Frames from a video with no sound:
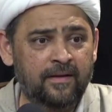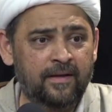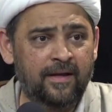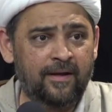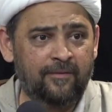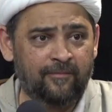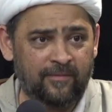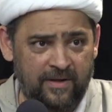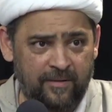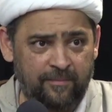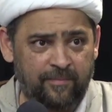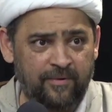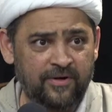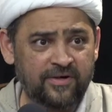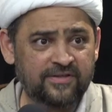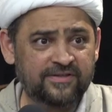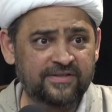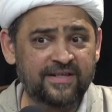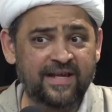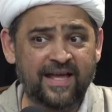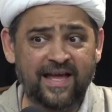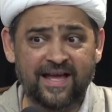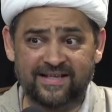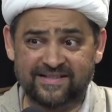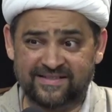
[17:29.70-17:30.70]
When a
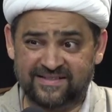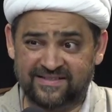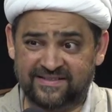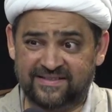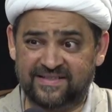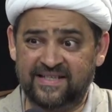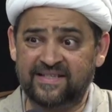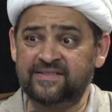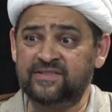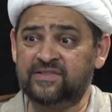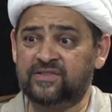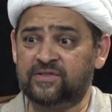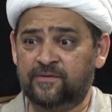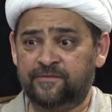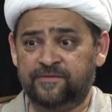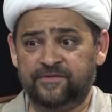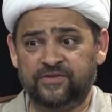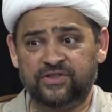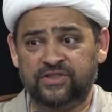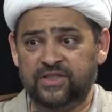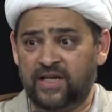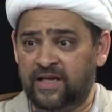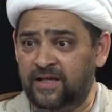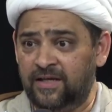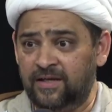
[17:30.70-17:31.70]
person has sense of
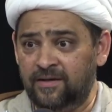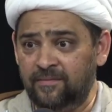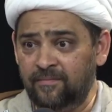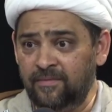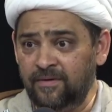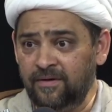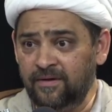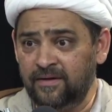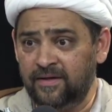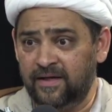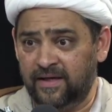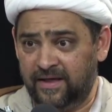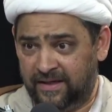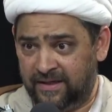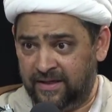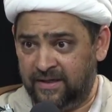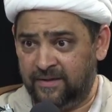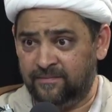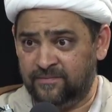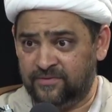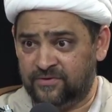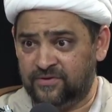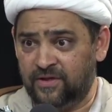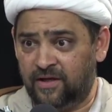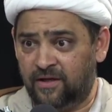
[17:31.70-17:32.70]
shame in
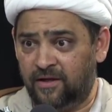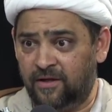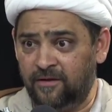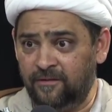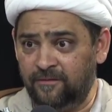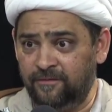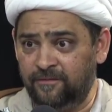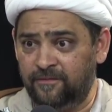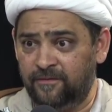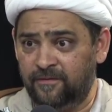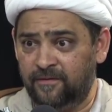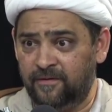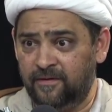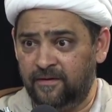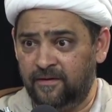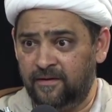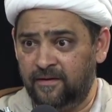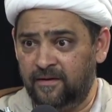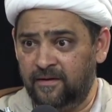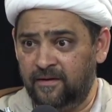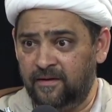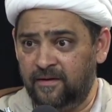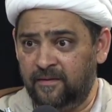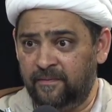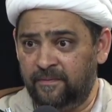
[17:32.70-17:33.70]
himself,
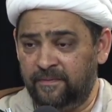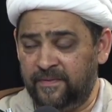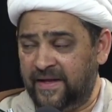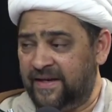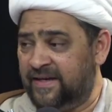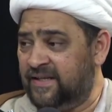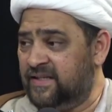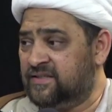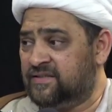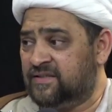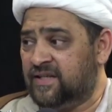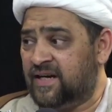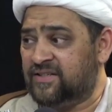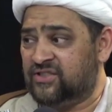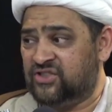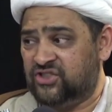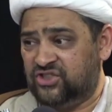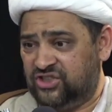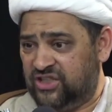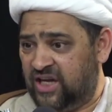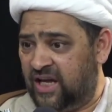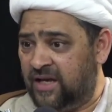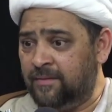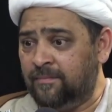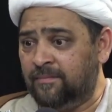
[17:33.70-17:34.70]
that he's not
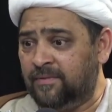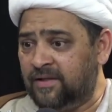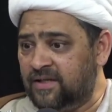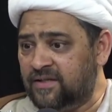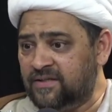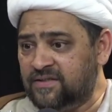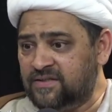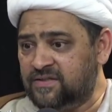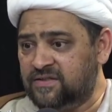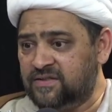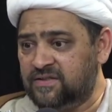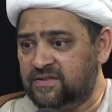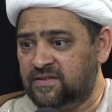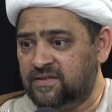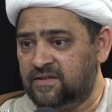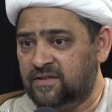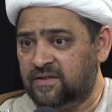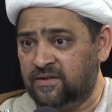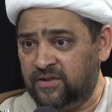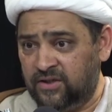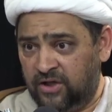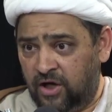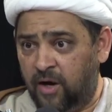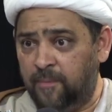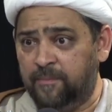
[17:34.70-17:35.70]
shameless,
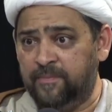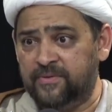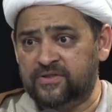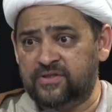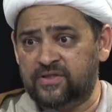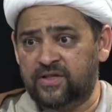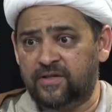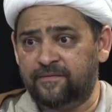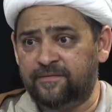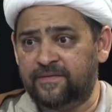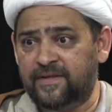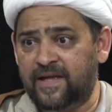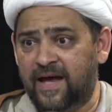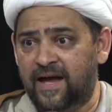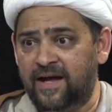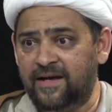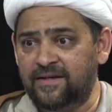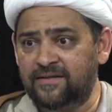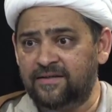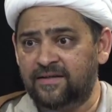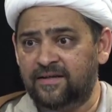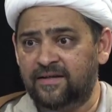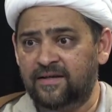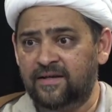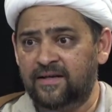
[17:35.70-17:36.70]
the opposite of
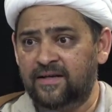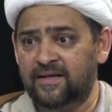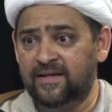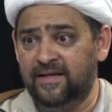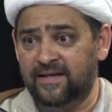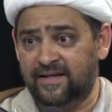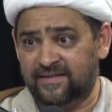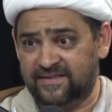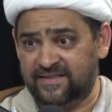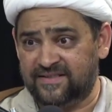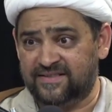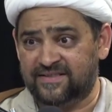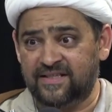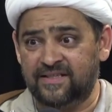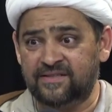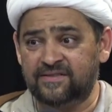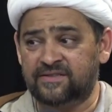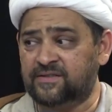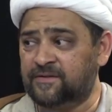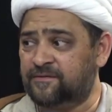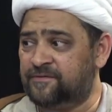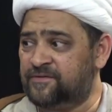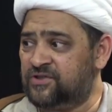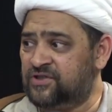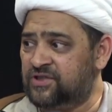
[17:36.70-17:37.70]
that, he has a
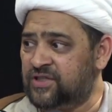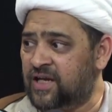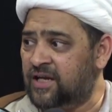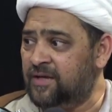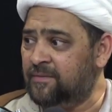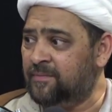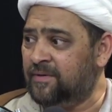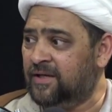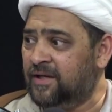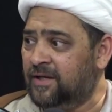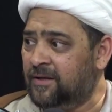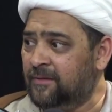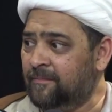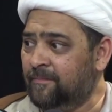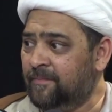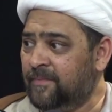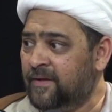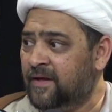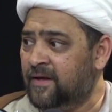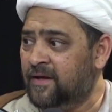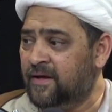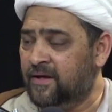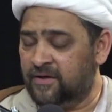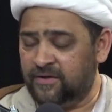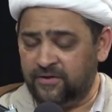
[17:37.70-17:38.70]
sense of shame in him,
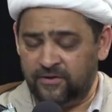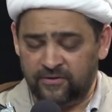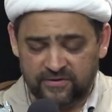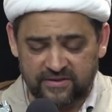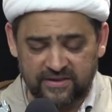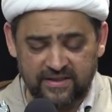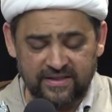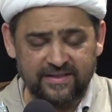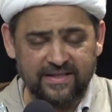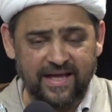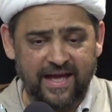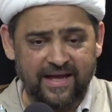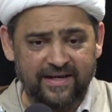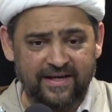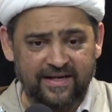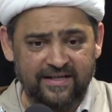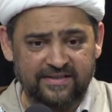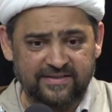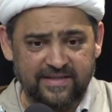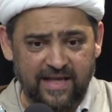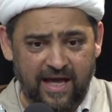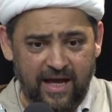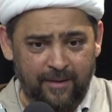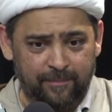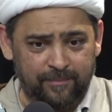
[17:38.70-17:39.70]
you see that
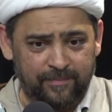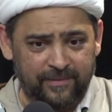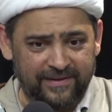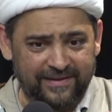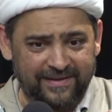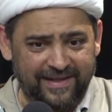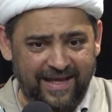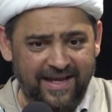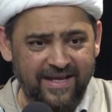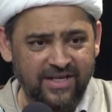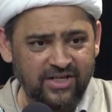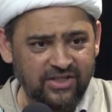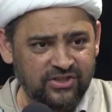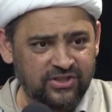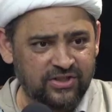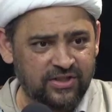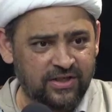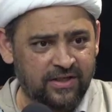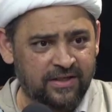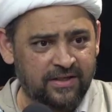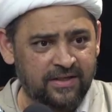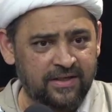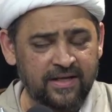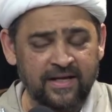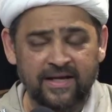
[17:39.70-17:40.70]
its
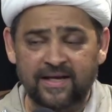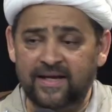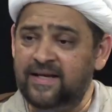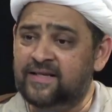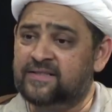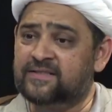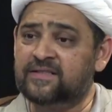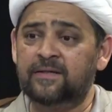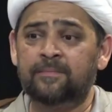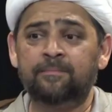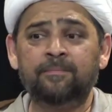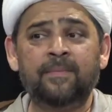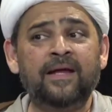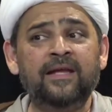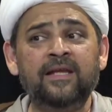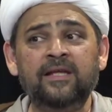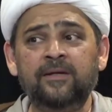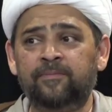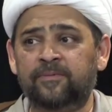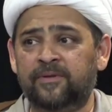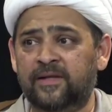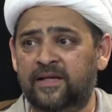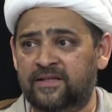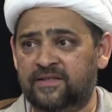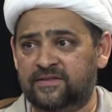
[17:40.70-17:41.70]
application is in many
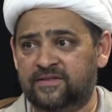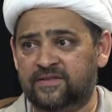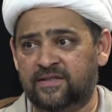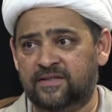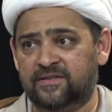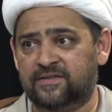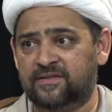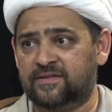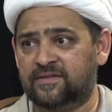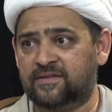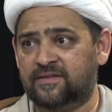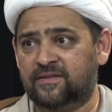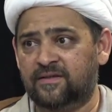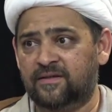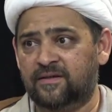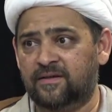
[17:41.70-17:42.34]
places.